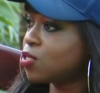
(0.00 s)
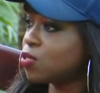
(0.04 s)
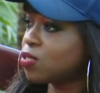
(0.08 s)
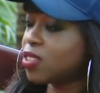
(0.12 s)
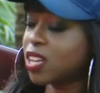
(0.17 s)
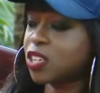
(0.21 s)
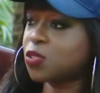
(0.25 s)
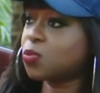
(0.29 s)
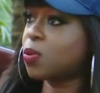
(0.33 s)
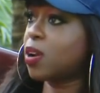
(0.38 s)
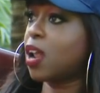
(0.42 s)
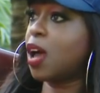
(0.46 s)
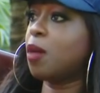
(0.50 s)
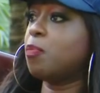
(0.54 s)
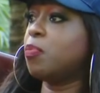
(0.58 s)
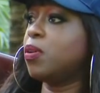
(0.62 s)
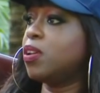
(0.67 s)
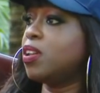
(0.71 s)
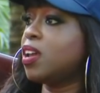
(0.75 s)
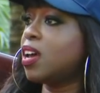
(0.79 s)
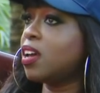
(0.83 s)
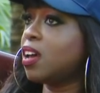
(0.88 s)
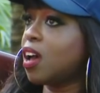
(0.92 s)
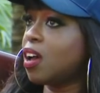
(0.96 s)
So that's what
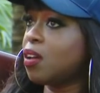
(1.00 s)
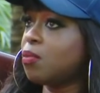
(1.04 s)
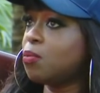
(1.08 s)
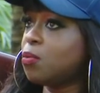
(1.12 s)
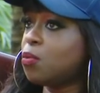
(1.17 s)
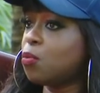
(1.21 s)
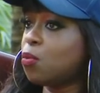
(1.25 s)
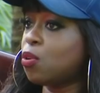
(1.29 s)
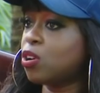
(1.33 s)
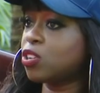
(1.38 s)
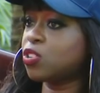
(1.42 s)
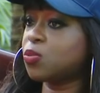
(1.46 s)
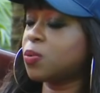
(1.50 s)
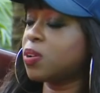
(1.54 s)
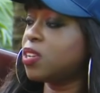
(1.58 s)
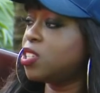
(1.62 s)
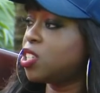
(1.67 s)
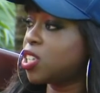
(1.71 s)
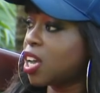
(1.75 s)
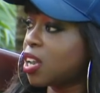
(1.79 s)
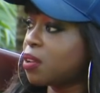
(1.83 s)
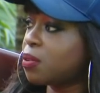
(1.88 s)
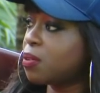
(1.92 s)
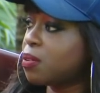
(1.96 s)
happened. I walked away
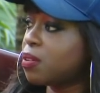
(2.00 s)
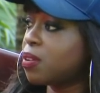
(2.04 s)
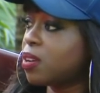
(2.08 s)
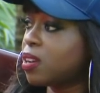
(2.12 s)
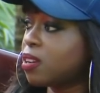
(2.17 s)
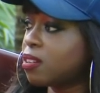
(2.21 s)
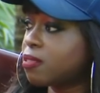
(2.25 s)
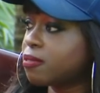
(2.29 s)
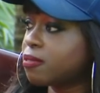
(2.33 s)
in January.